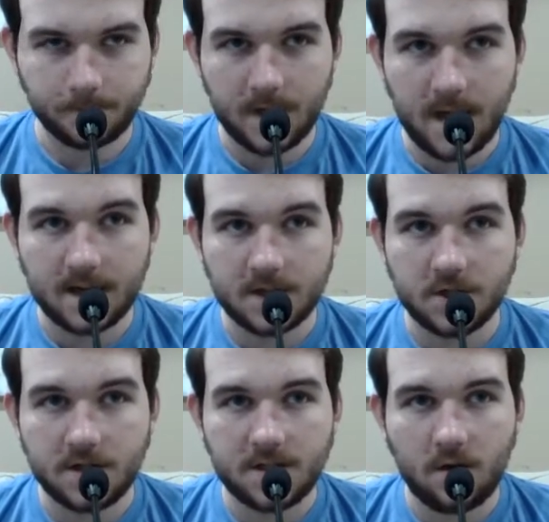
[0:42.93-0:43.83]
And it
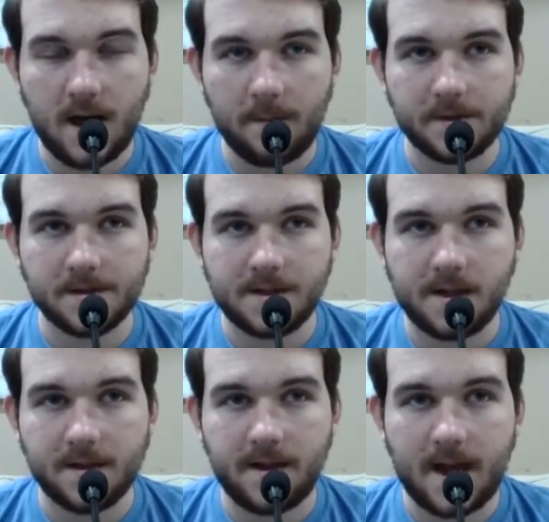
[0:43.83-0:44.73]
just so happens
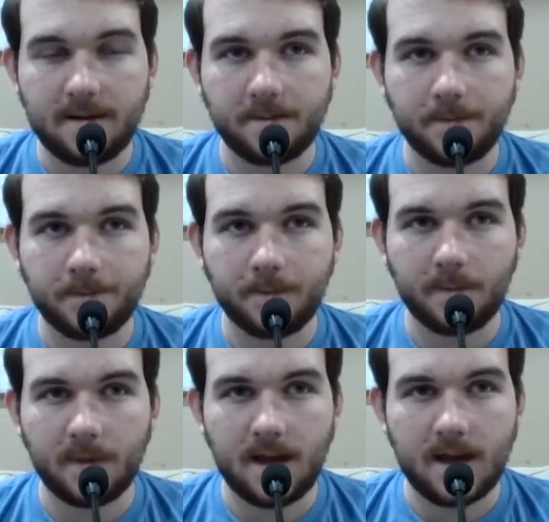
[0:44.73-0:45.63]
that
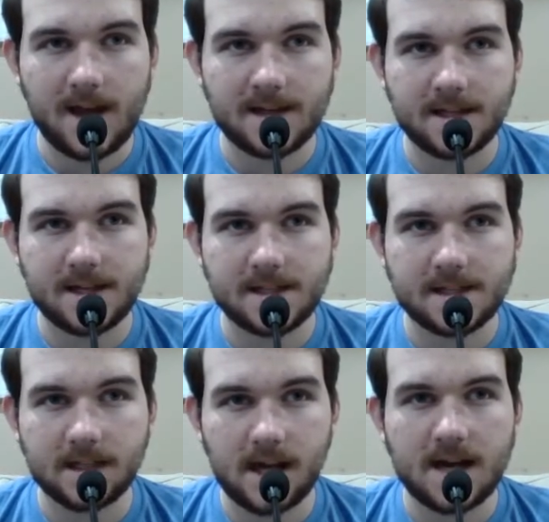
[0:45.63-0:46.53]
it has a
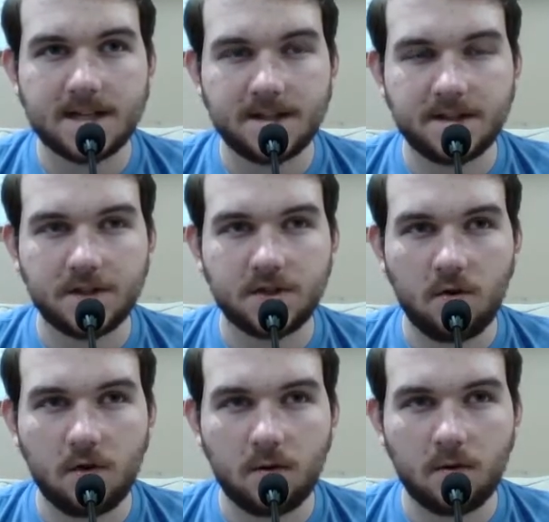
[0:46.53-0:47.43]
slot in the
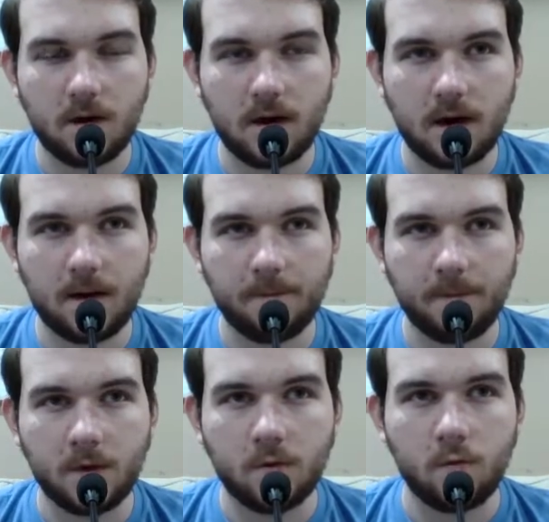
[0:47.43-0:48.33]
door,
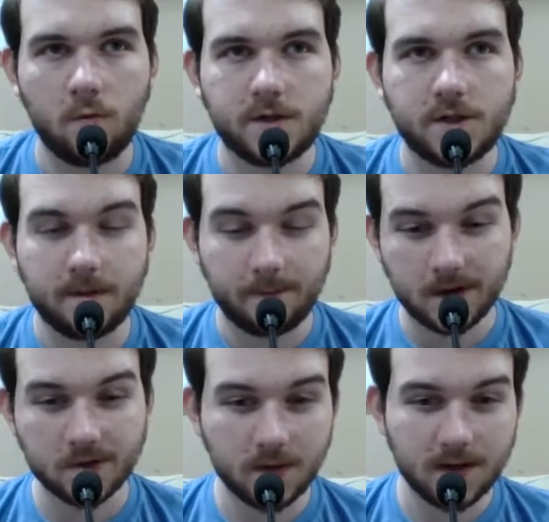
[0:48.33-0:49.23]
which it
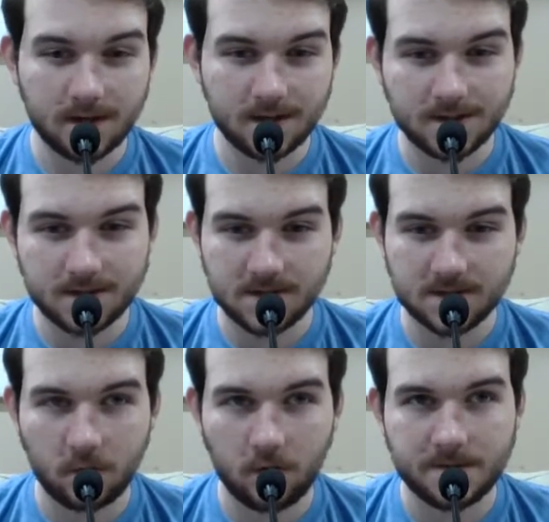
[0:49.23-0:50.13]
appears we can insert
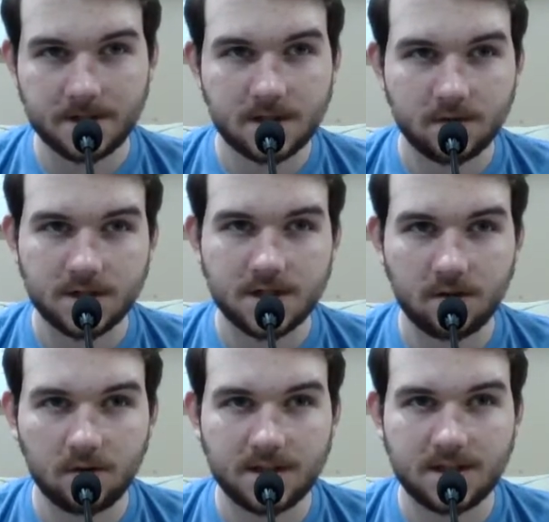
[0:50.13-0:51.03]
some orbs into.
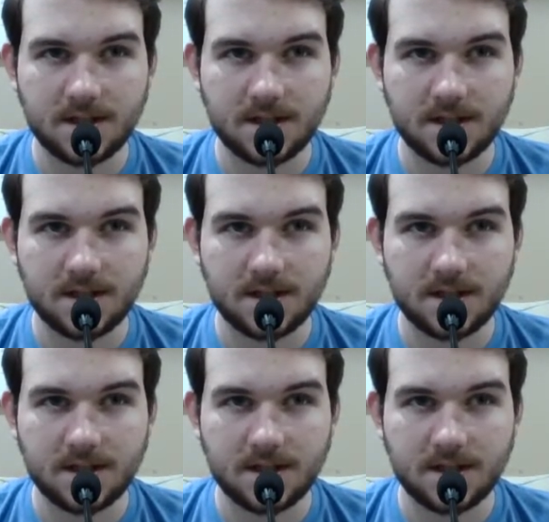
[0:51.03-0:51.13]
So let's